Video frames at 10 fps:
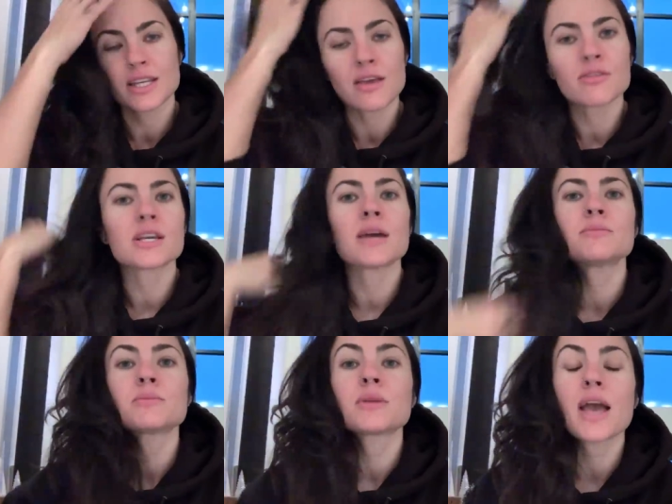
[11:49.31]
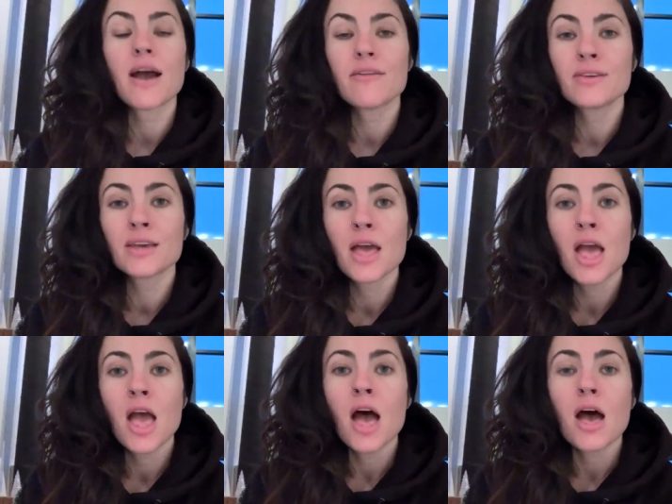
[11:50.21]
and other times I'm gonna have it
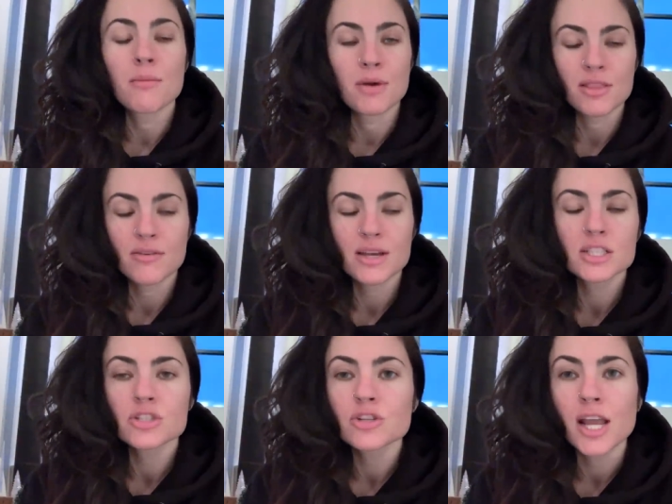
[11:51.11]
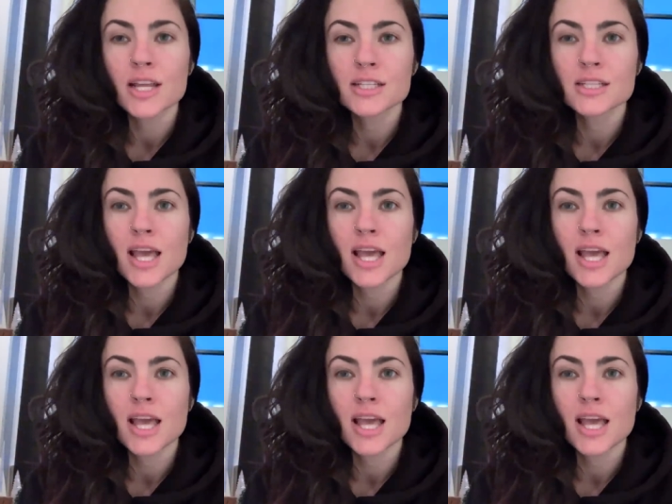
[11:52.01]
a motherfucking straight.